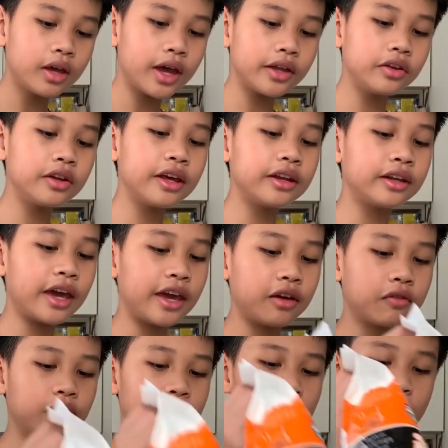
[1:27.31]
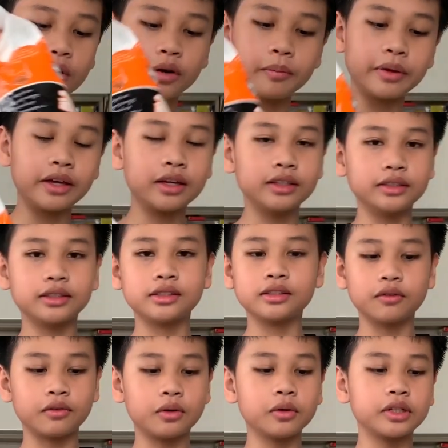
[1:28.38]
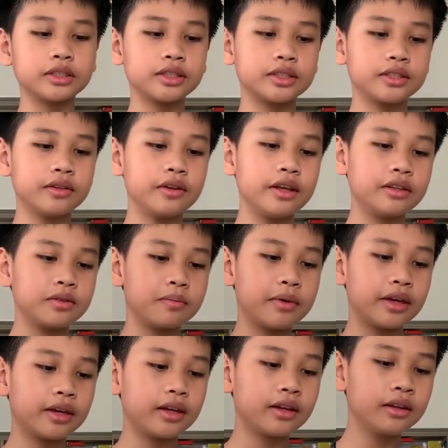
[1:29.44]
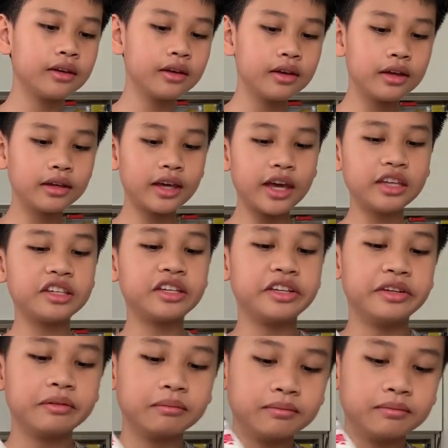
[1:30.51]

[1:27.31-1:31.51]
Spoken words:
And you need cake flour because, of course, you need to make it cakey.